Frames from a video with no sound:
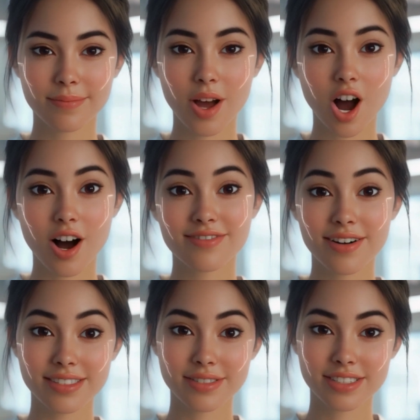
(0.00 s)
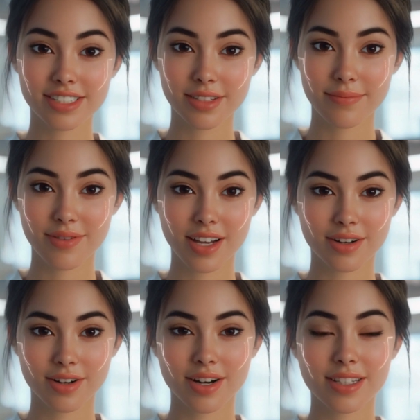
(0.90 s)
Heart vessel system
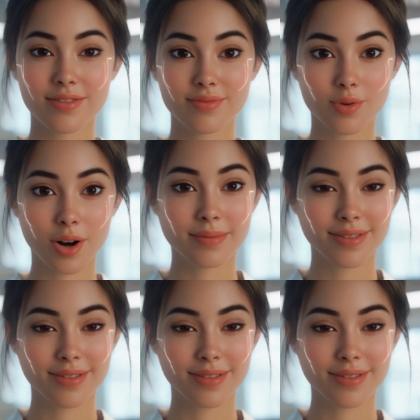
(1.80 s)
failure in the form of